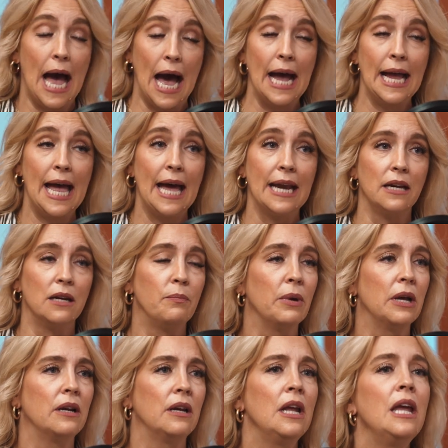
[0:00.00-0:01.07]
I hadn't,
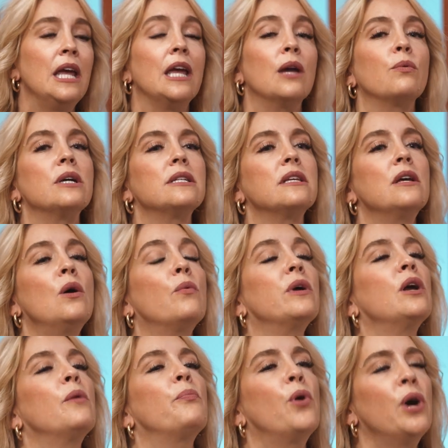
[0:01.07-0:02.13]
but it was, we don't